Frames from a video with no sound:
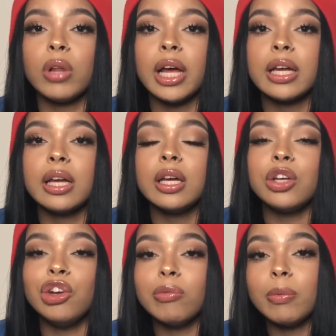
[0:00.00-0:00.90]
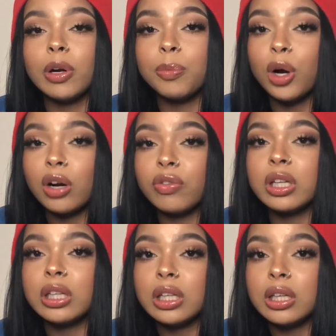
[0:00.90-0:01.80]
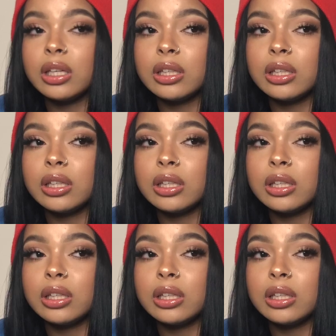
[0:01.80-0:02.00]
like, you remember it perfectly.